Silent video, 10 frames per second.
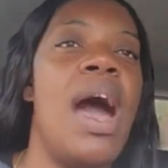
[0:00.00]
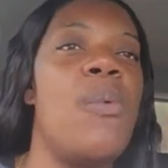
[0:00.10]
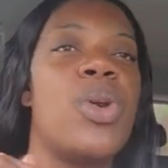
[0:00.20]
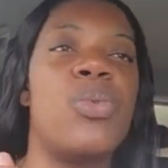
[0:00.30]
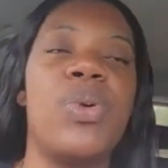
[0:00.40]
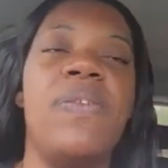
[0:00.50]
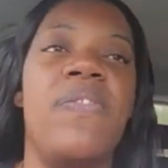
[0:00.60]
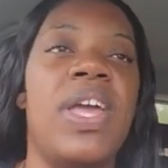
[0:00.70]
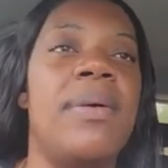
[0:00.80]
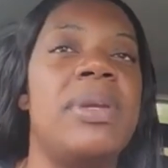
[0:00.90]
i want to
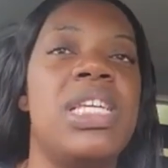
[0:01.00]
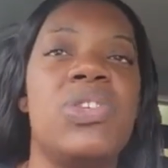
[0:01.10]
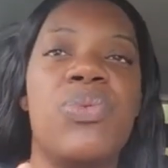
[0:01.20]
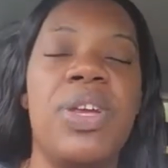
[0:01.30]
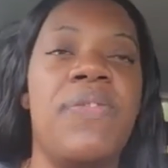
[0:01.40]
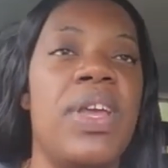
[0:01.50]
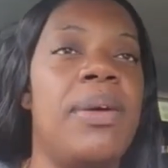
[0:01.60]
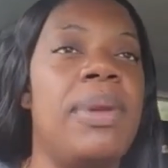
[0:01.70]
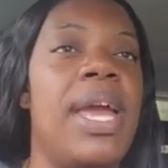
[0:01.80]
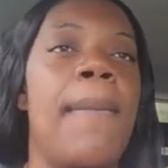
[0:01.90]
revamp this
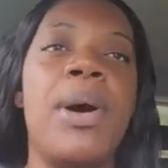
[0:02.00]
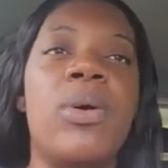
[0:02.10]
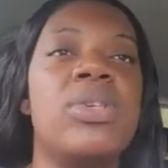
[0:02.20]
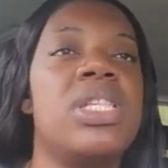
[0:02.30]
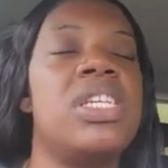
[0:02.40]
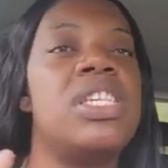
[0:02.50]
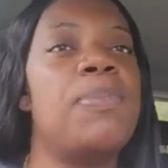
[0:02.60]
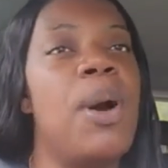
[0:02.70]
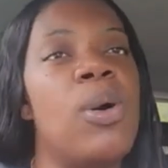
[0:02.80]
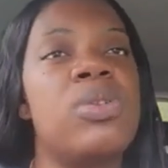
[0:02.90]
revamp that post
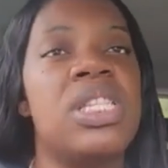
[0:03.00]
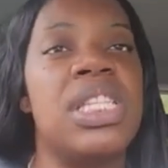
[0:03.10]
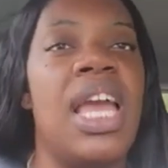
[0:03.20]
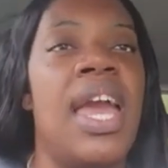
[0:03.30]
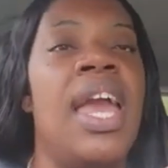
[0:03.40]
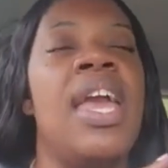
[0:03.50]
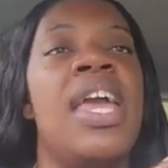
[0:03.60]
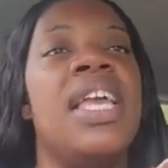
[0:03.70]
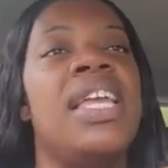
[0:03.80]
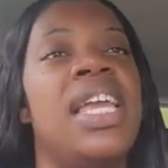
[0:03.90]
this post that
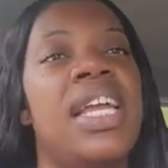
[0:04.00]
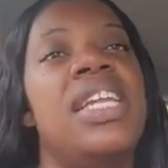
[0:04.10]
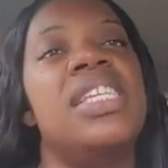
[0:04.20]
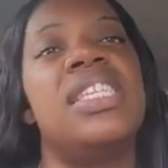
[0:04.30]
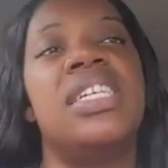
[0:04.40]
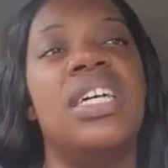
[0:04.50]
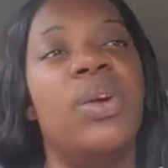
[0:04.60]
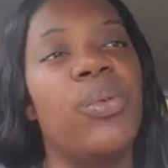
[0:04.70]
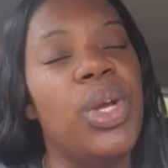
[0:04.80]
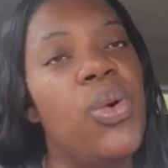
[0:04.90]
get this
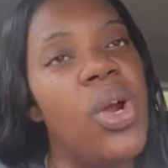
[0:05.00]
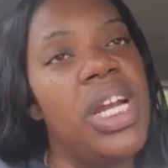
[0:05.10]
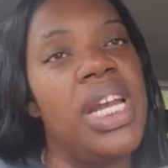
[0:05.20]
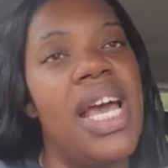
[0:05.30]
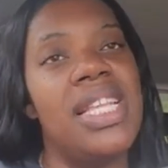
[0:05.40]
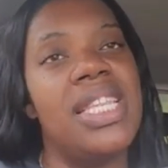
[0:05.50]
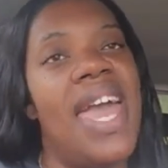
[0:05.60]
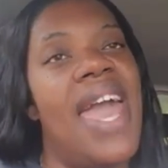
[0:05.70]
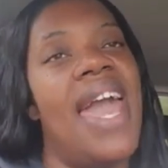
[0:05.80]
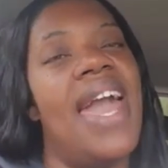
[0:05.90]
done reorganize
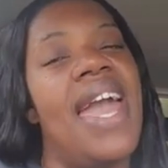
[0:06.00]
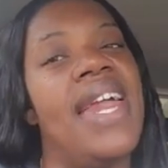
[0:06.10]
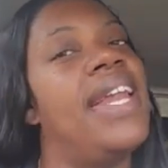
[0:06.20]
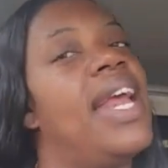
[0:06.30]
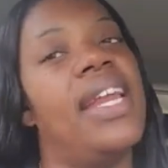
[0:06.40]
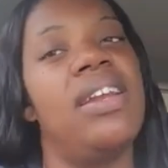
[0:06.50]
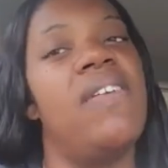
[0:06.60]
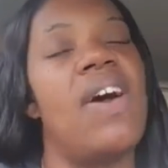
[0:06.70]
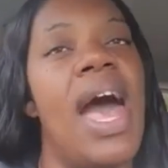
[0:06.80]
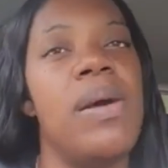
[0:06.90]
that and it ain't
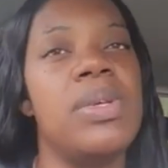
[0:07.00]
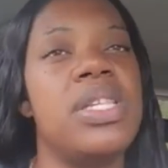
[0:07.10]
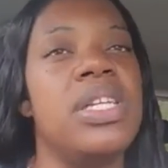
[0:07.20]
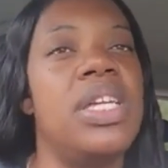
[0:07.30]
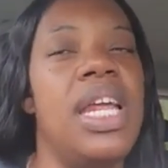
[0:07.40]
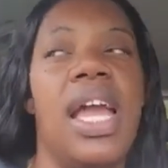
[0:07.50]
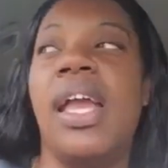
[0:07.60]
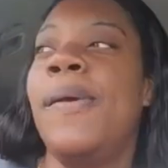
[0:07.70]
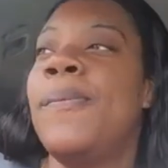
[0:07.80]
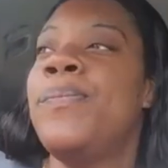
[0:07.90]
enough hours in a
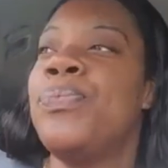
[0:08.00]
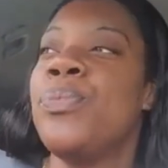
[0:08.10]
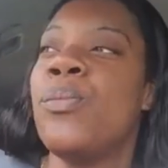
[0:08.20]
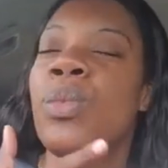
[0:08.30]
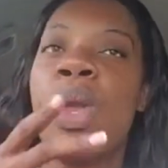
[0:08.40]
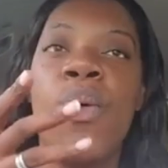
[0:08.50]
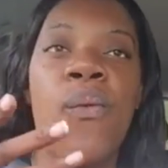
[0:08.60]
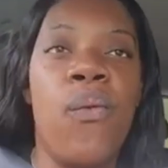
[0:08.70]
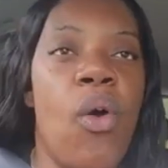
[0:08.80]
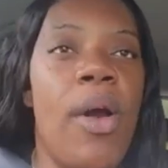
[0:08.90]
day
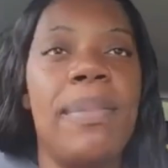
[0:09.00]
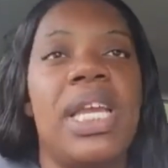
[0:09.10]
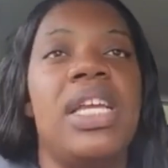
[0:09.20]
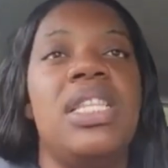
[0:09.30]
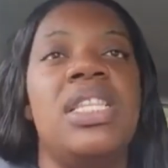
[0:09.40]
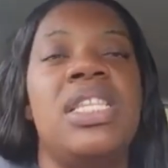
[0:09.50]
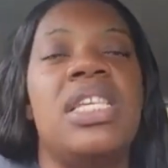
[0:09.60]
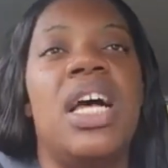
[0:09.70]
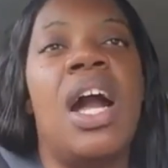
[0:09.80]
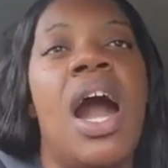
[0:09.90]
for me
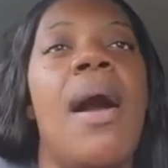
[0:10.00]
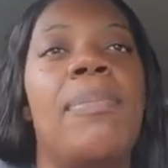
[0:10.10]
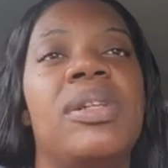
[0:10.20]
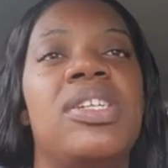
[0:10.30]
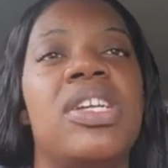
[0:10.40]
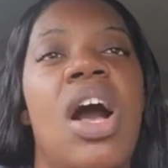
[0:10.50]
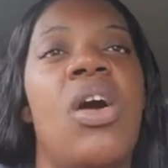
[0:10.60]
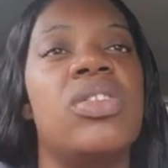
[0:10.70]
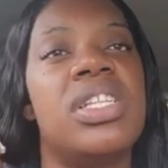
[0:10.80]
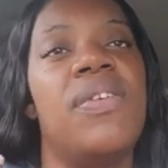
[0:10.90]
to accomplish
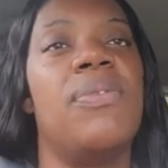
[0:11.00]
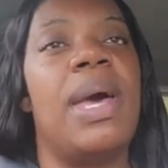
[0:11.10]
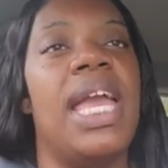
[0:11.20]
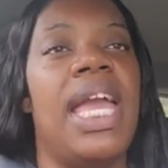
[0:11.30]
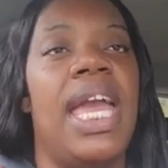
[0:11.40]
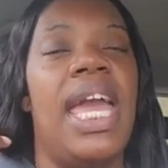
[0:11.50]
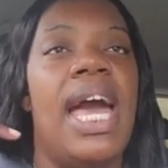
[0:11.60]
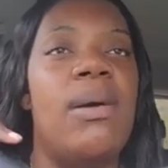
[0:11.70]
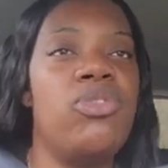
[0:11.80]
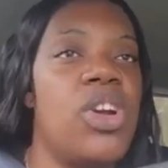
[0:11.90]
all the stuff in my
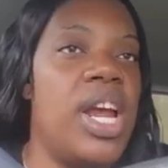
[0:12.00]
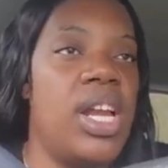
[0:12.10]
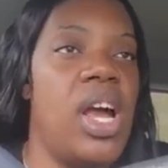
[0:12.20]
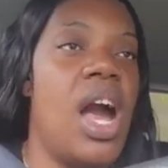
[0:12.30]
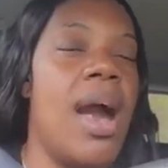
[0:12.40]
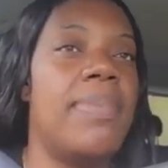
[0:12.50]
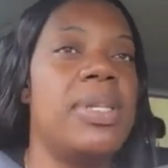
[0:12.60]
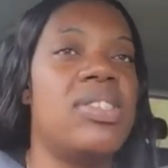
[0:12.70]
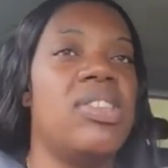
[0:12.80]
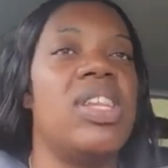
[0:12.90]
head i'm trying to
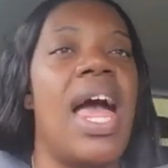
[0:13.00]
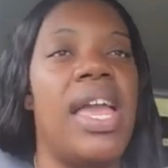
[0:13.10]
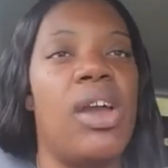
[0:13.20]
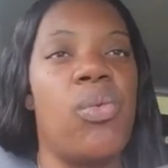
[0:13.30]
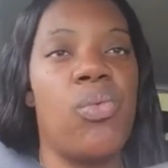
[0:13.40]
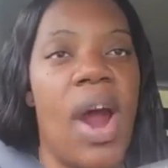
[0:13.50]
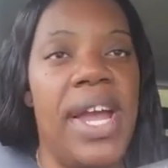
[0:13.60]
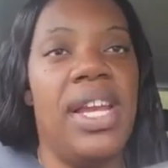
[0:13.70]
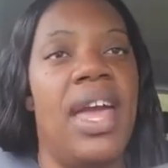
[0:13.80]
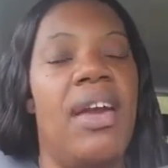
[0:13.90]
accomplish like
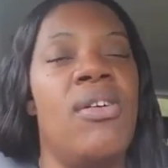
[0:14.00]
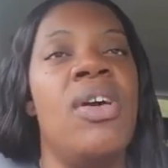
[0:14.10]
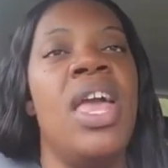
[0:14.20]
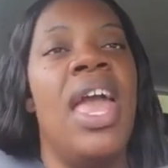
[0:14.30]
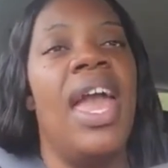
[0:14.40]
right now